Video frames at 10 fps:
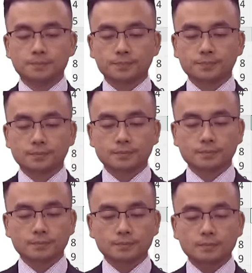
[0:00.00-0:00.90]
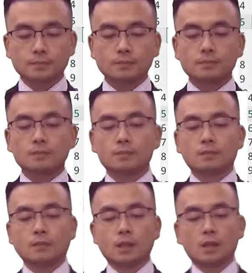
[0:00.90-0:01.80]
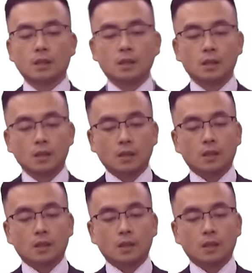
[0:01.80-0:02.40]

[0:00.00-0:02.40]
(no one is talking)